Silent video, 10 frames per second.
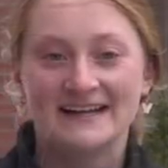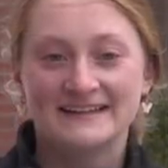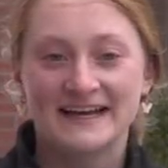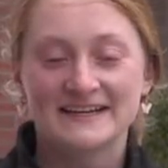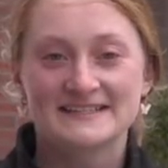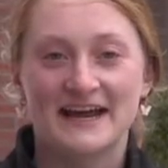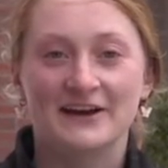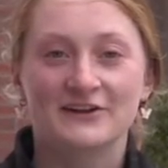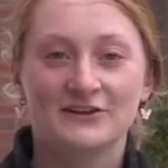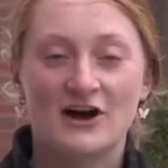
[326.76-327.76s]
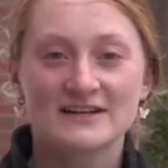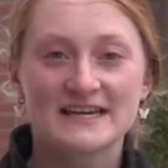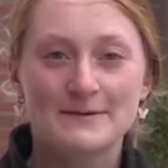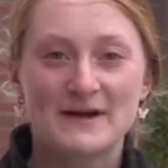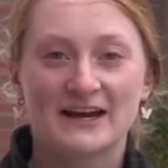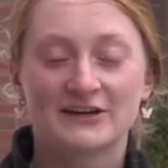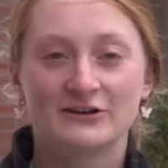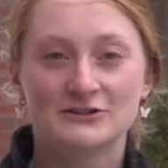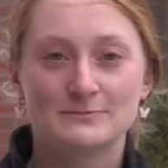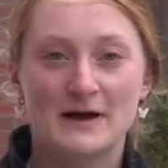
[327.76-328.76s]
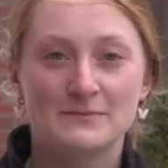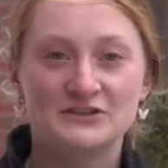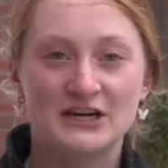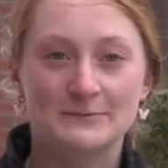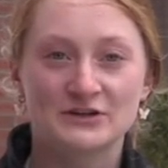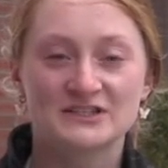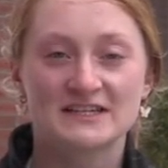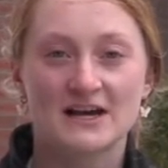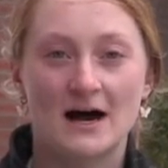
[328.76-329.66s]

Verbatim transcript: Thanks, Ted. Longtime head coach Melba Chambers has